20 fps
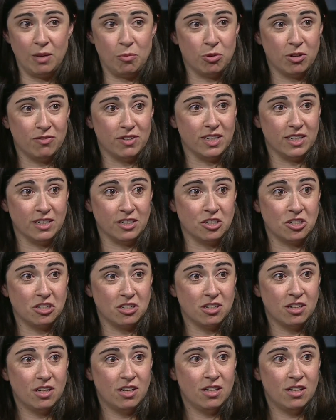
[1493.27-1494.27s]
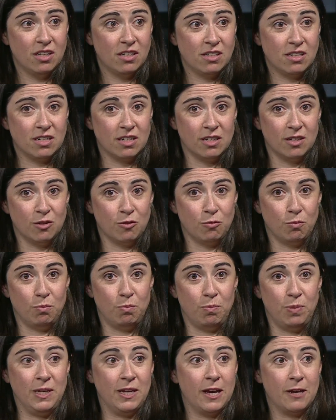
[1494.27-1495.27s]
privileged to
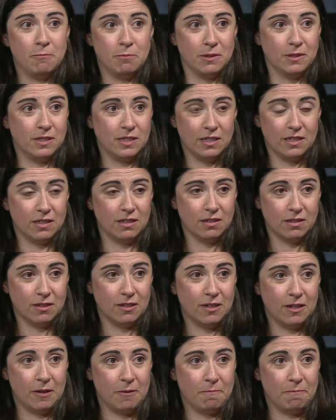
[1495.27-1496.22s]
be able to